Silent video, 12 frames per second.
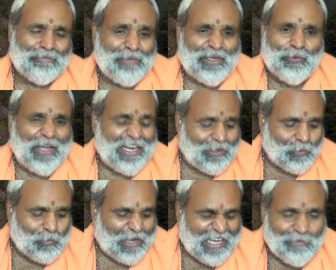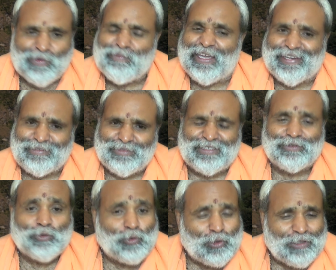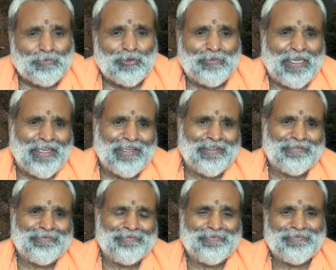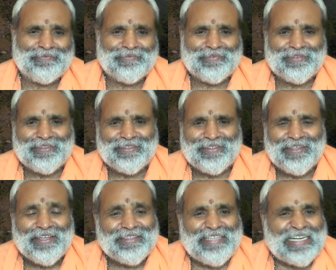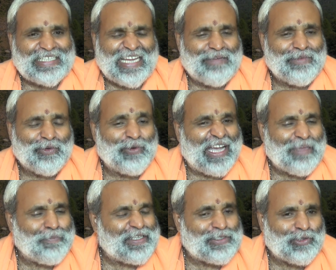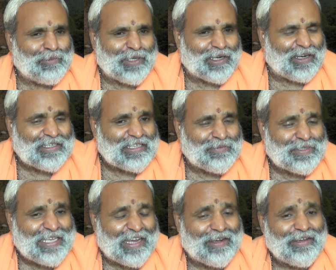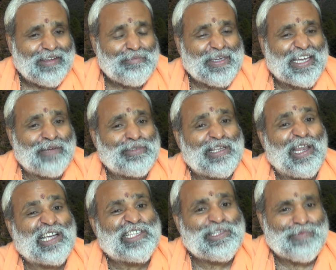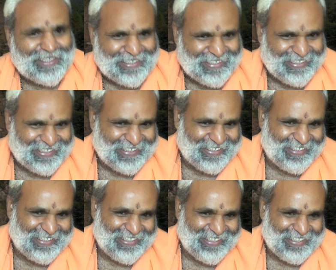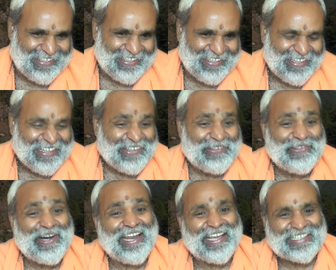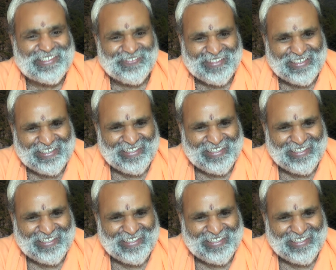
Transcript: But when wife becomes good to me, that time wife is no more called samsara, becomes Lakshmi, Gruha Lakshmi.